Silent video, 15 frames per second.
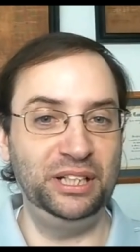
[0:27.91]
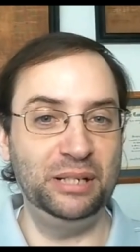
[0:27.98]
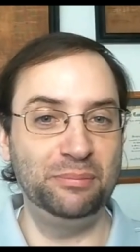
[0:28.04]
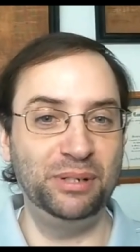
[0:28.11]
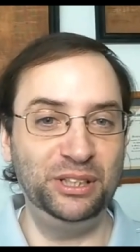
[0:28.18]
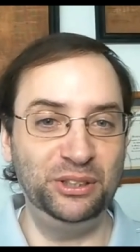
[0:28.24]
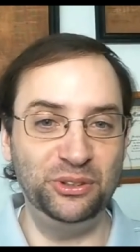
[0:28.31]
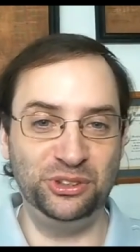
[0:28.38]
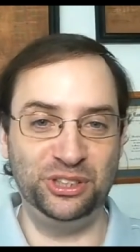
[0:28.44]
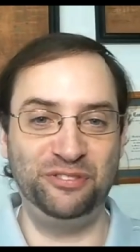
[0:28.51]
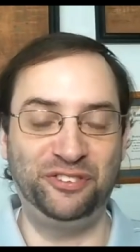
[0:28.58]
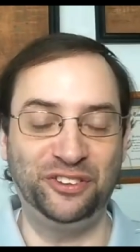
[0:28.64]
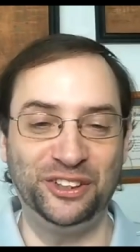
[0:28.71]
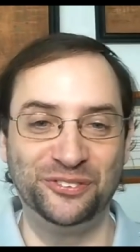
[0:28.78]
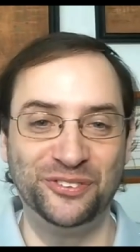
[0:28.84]
but usually for
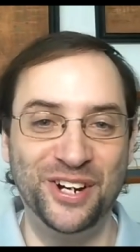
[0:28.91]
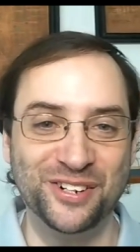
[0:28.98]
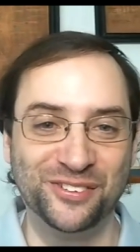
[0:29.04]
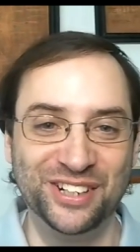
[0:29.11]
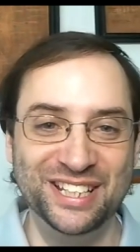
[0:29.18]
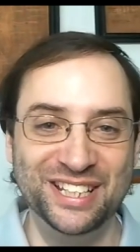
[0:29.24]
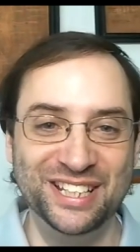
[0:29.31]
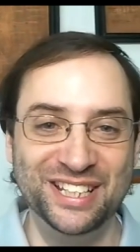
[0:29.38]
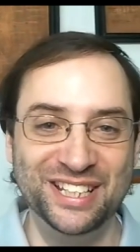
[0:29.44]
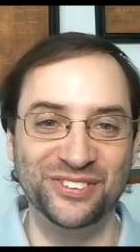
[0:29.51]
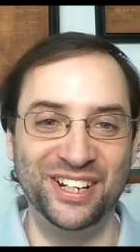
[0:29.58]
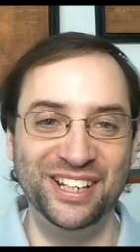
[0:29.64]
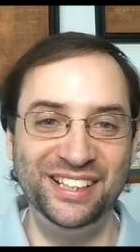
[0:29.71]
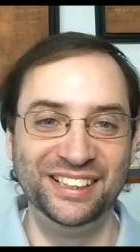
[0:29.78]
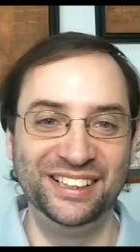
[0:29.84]
the wrong reasons,
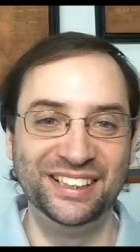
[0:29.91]
right?